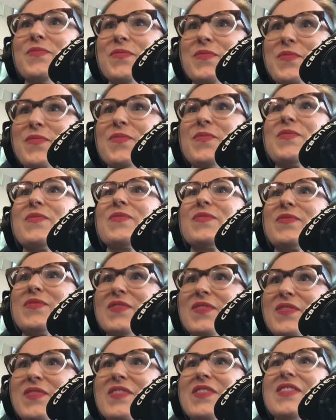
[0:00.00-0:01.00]
for as far
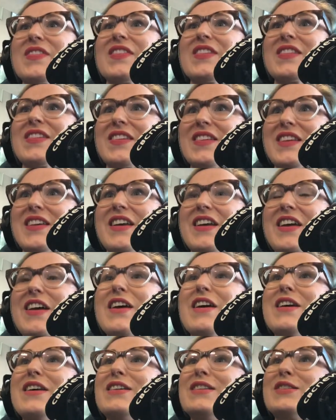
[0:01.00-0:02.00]
as submissions go?
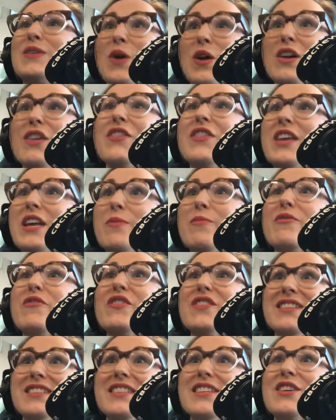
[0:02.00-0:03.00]
So our theme
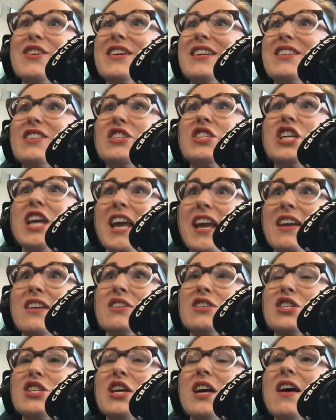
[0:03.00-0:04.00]
for this year is
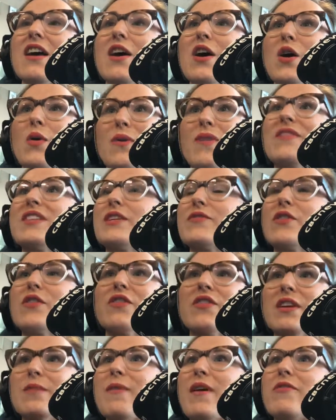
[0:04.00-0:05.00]
change. We have a
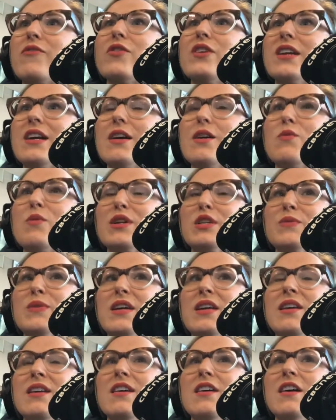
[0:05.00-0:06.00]
different theme every year, which
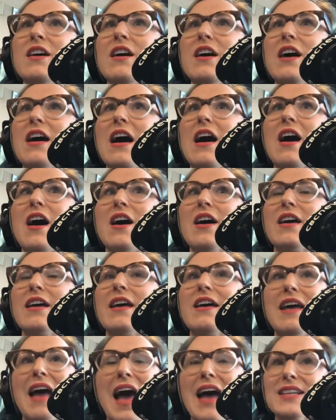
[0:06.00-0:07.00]
we uh,
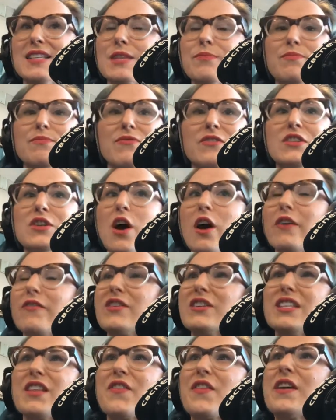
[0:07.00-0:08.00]
ask
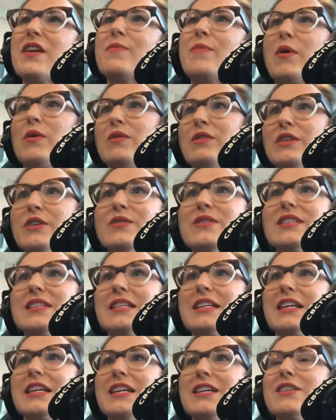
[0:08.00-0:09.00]
photographers to think about
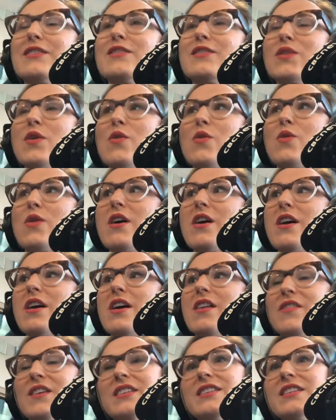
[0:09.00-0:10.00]
loosely. So
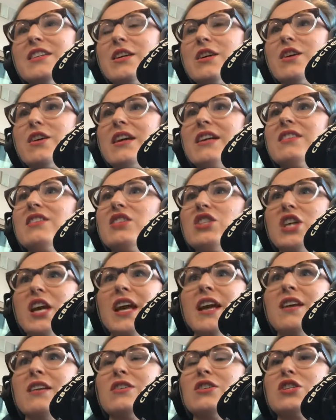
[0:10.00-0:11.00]
this year is
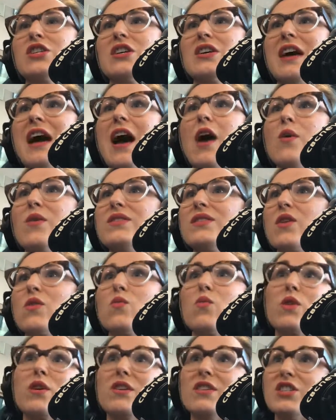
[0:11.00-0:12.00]
change. How is our
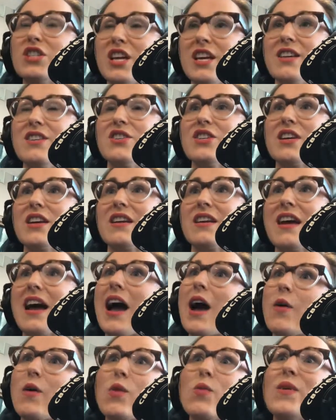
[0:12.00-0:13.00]
world changing?
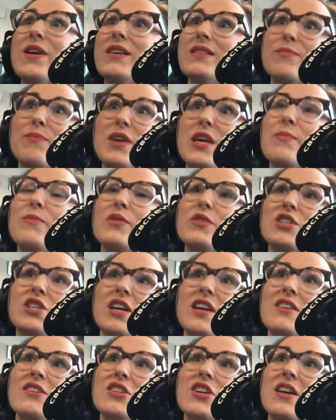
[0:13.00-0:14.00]
How are we as people
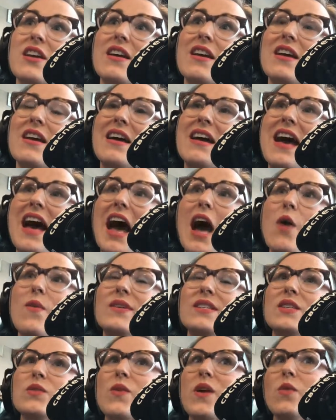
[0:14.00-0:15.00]
changing? How
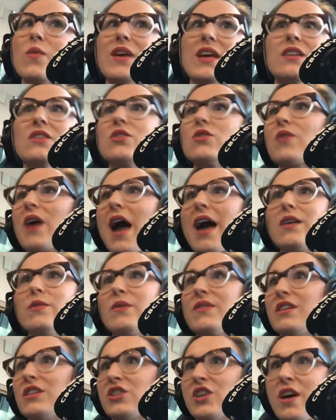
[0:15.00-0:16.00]
is the way we interact
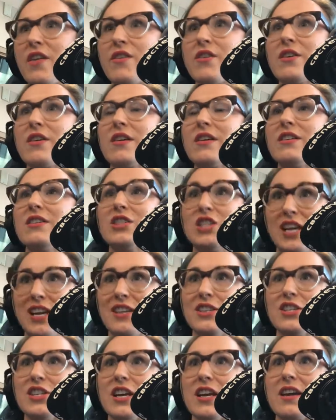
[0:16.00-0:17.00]
with each other
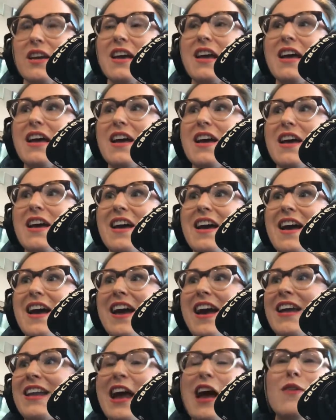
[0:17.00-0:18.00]
changing?
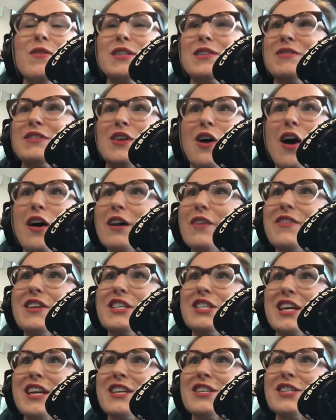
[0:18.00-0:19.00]
and how is photography
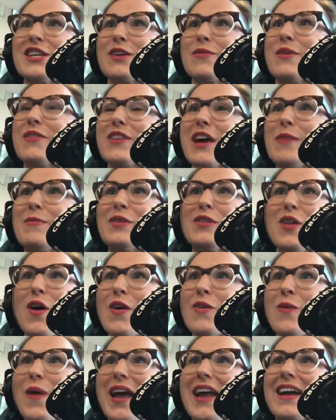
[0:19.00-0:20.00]
changing? We've come a
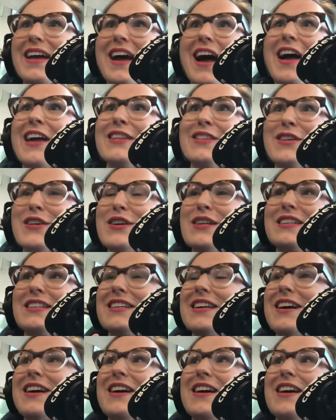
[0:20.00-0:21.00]
long way. I learned